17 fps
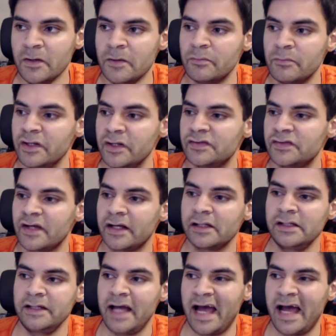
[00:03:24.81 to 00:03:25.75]
But
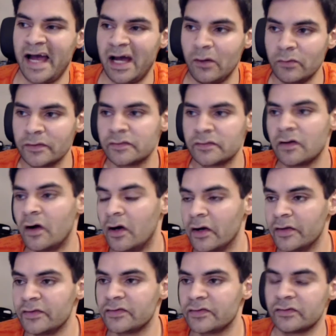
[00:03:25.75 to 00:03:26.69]
exactly how it
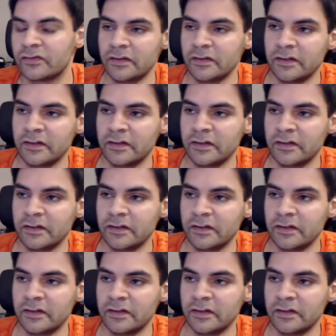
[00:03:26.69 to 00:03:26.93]
ties,